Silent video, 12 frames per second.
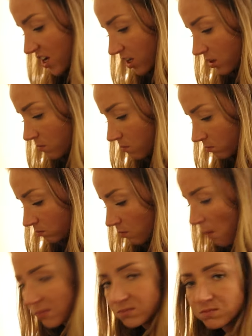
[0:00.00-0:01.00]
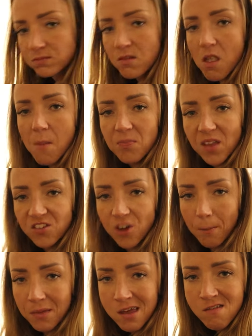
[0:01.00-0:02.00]
chicken. That's
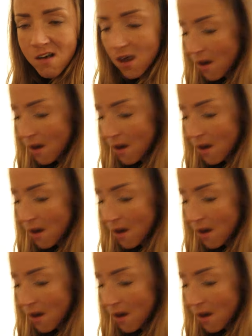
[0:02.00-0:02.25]
not beef.